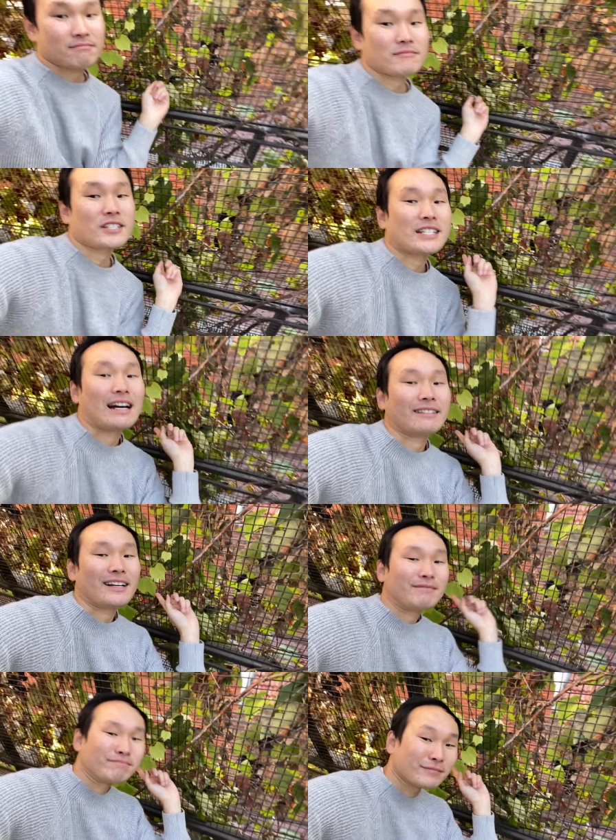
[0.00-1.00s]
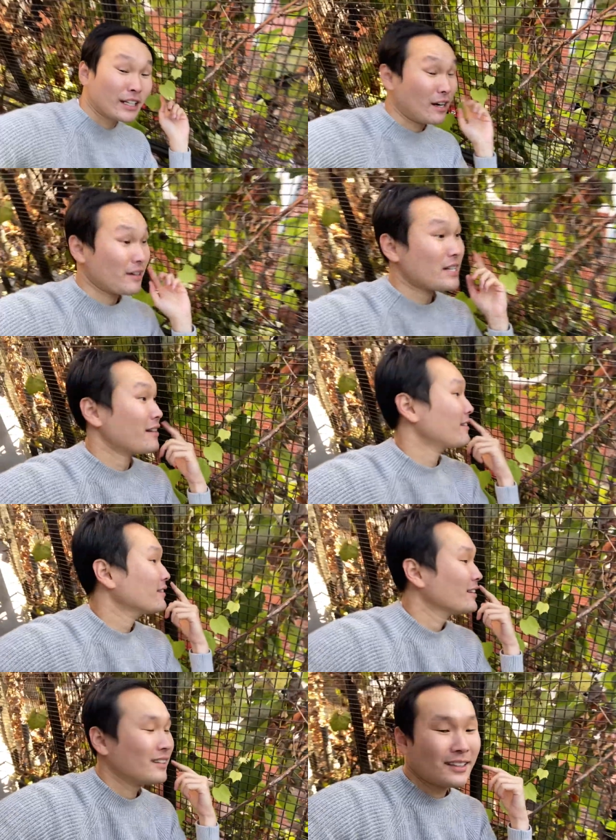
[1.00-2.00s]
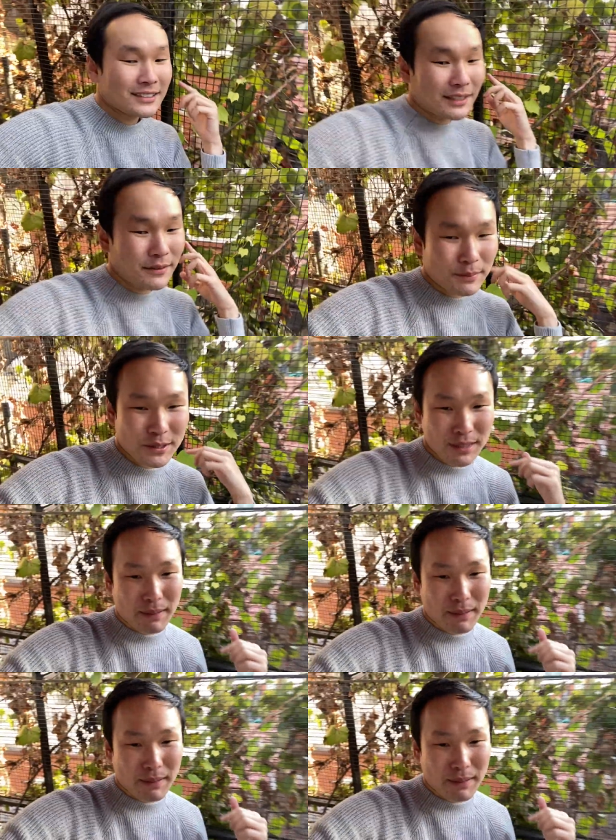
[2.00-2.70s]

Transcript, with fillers: just down there. You can already hear some of the music